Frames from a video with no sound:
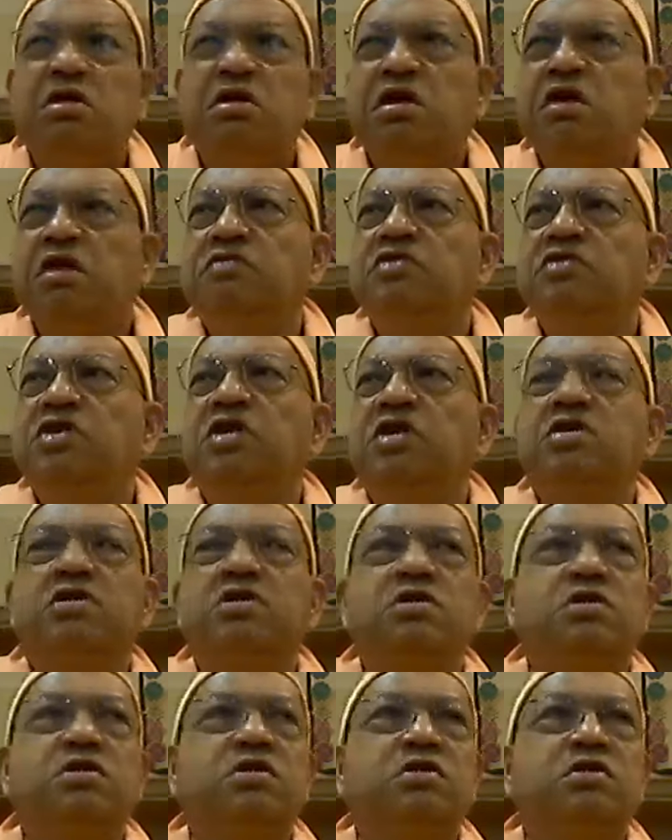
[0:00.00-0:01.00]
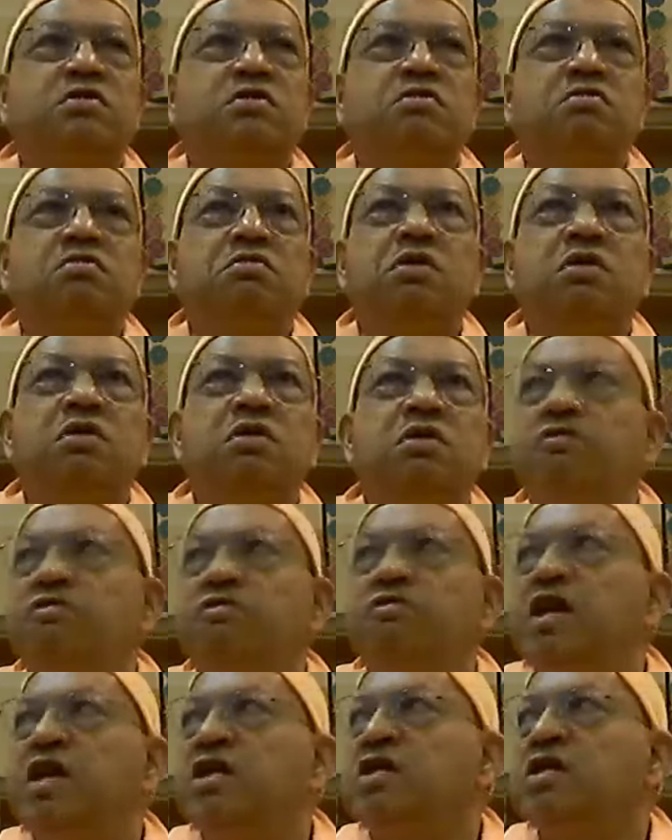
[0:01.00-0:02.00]
gives us,
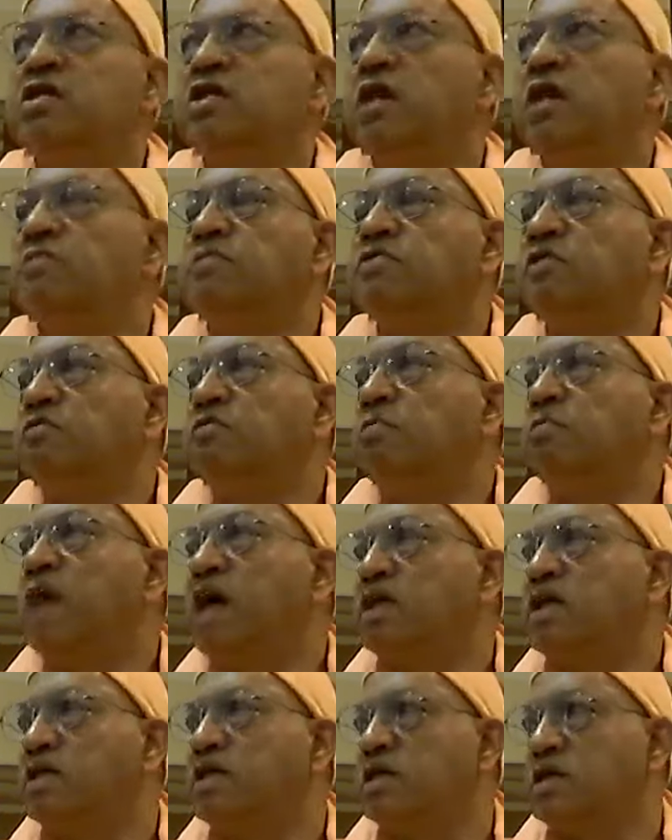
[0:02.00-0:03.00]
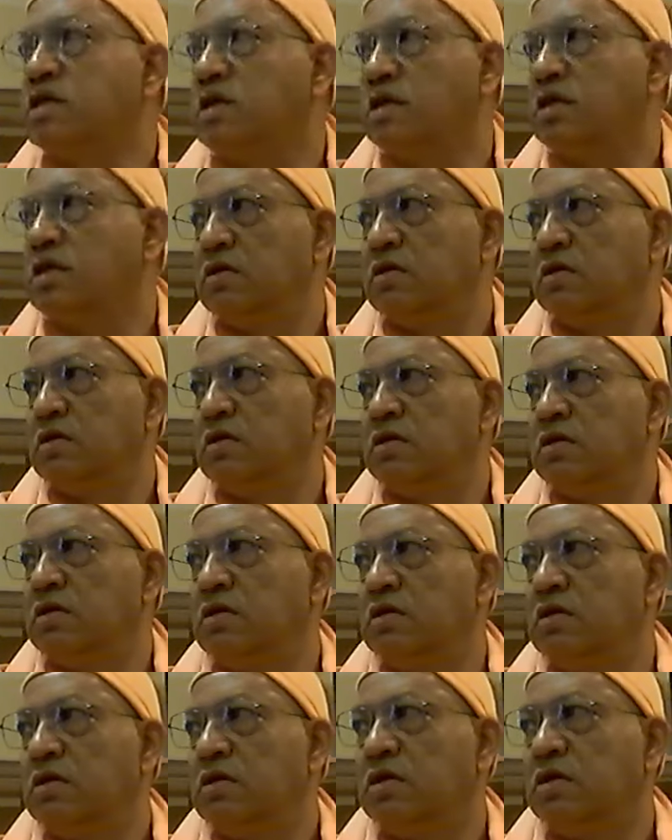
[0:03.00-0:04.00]
various types of mask.
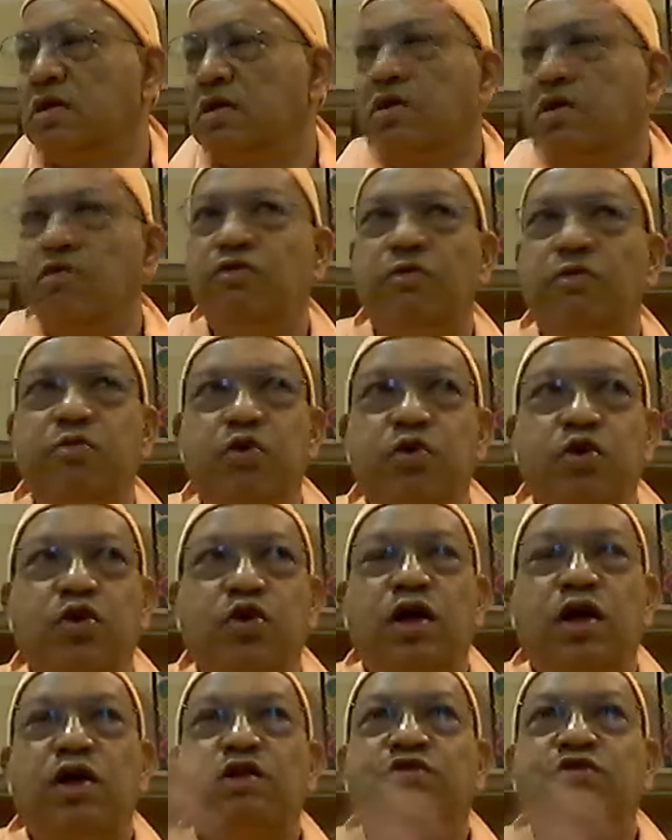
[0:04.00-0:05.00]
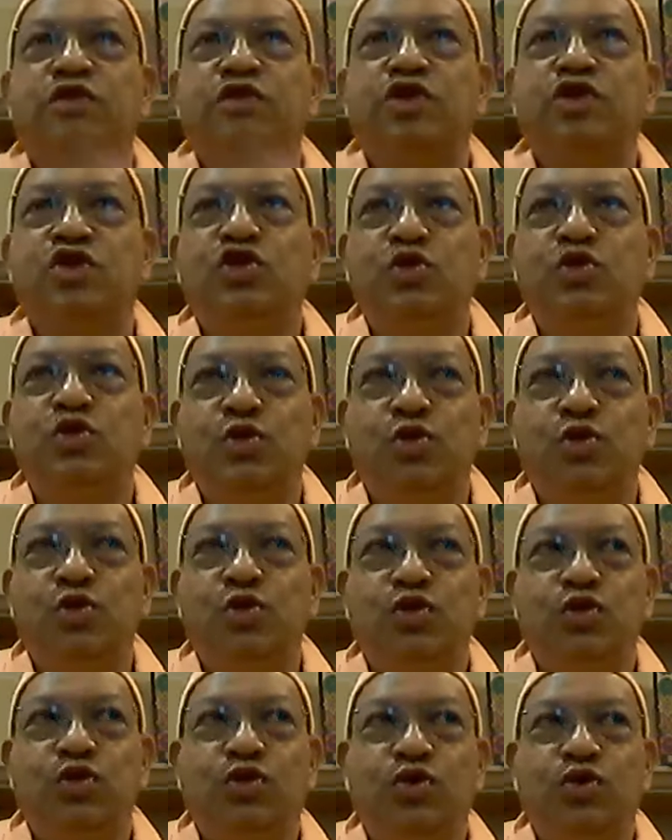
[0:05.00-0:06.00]
We put on a kind of a show
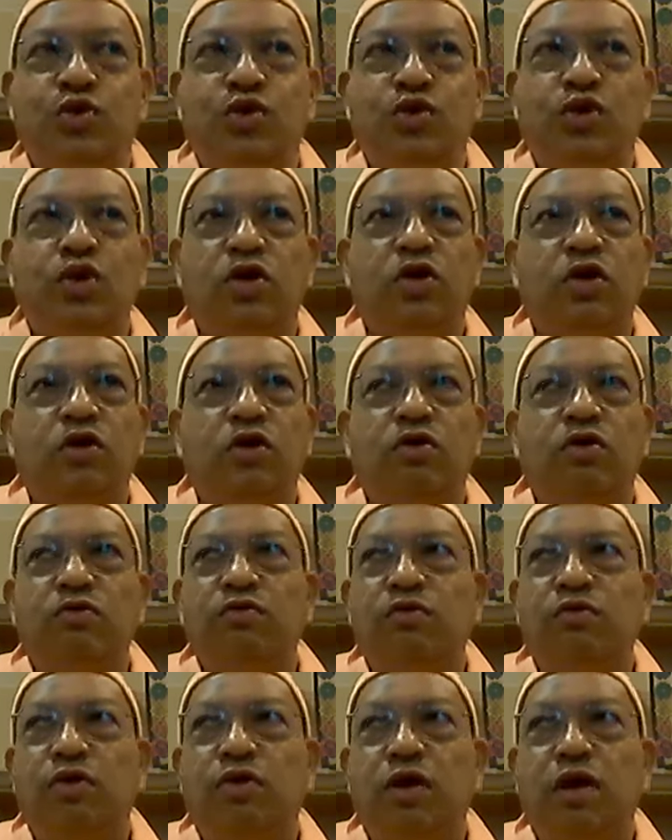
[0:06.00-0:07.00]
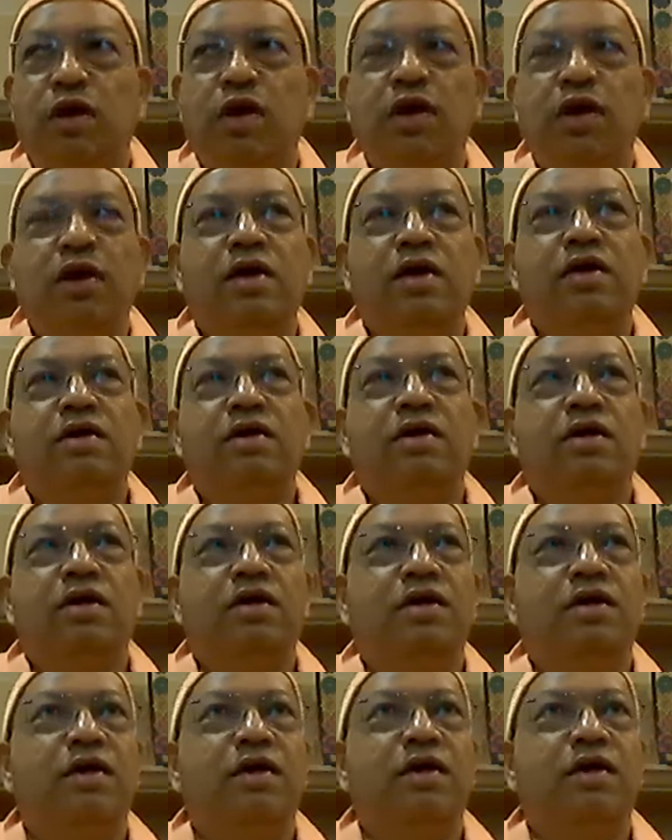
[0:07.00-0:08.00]
and
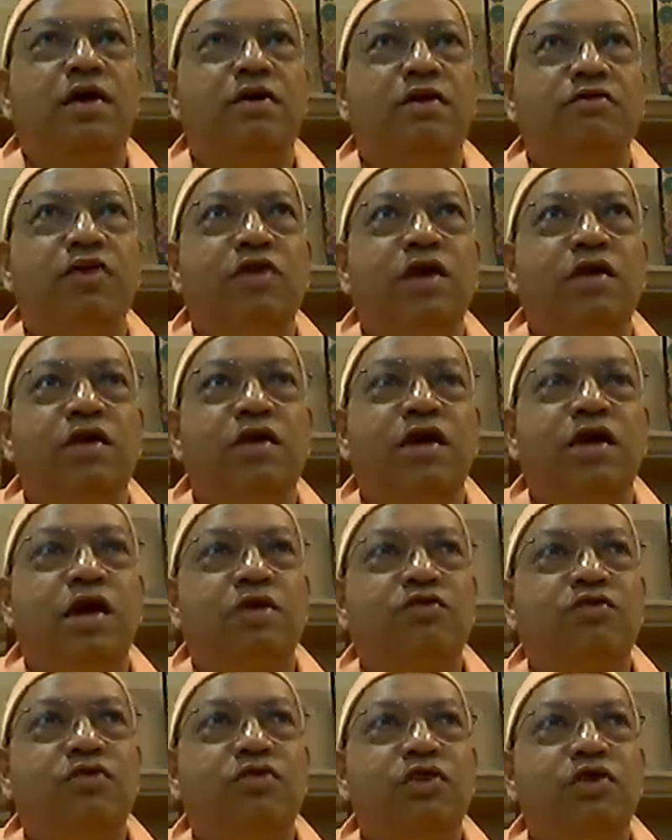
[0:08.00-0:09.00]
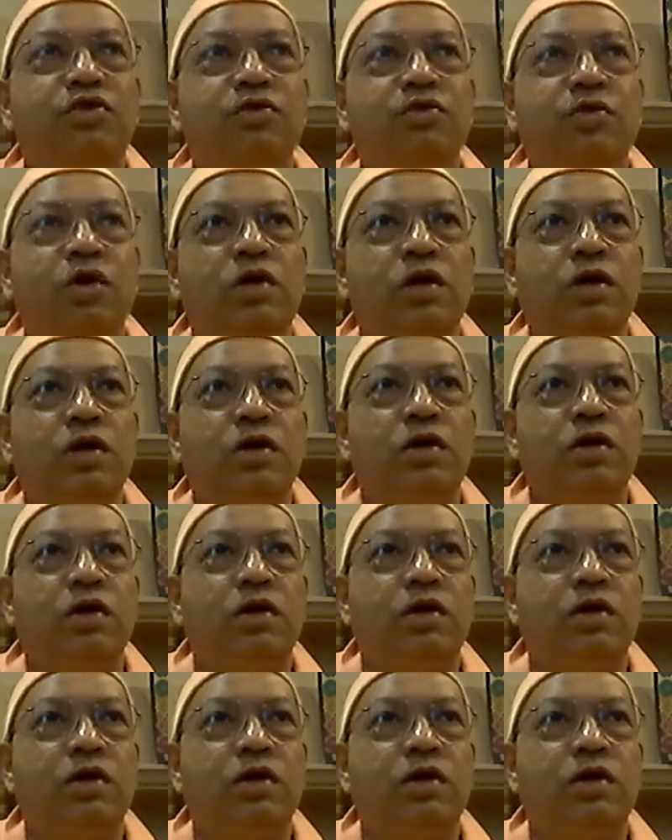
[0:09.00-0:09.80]
we interact with this world.